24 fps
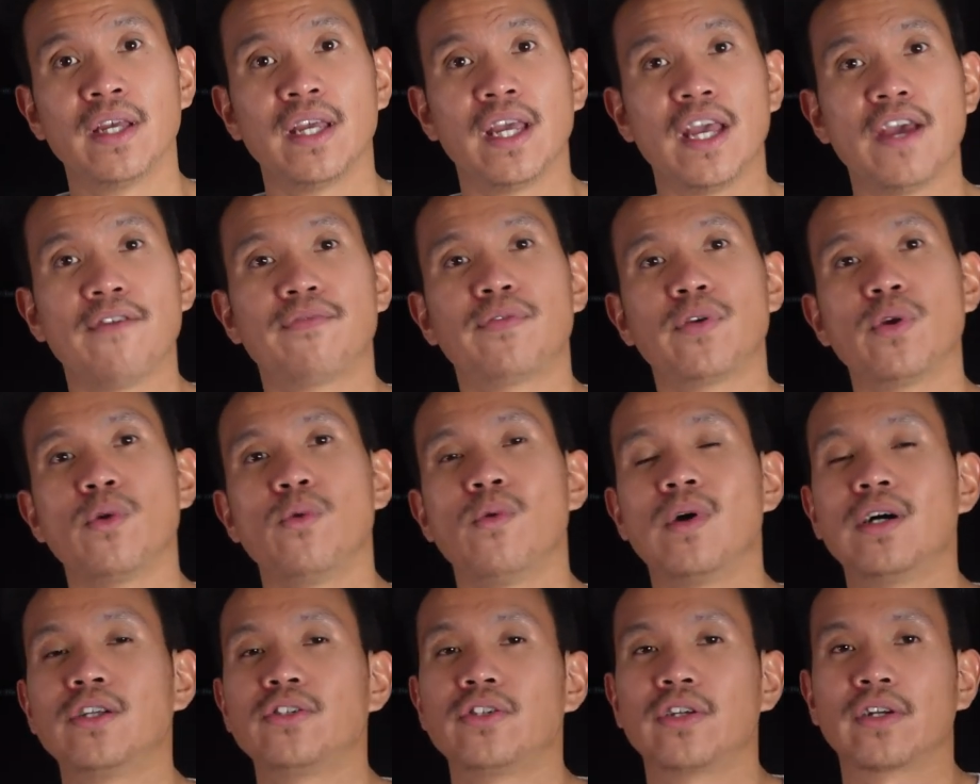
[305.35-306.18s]
if you
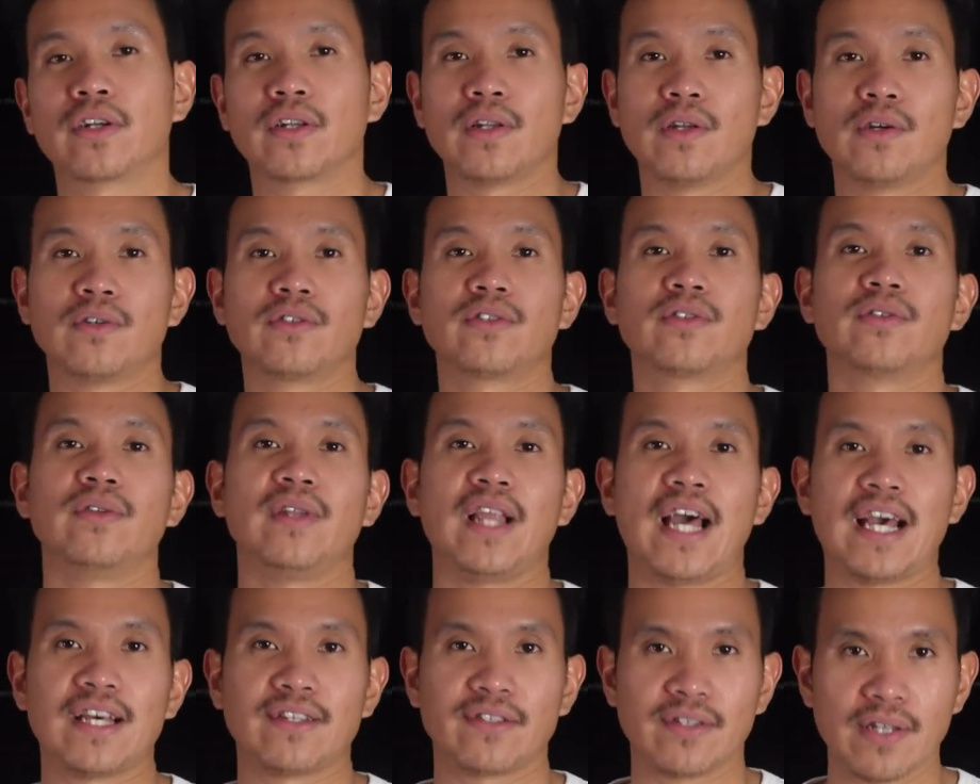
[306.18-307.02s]
want your clothes to
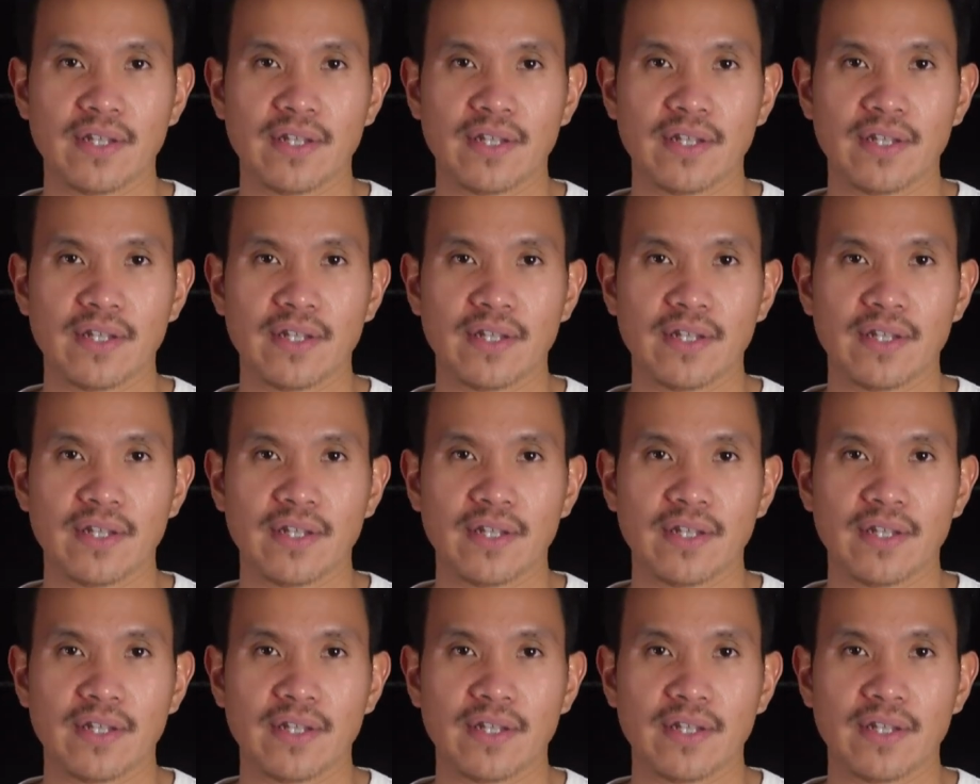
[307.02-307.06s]
last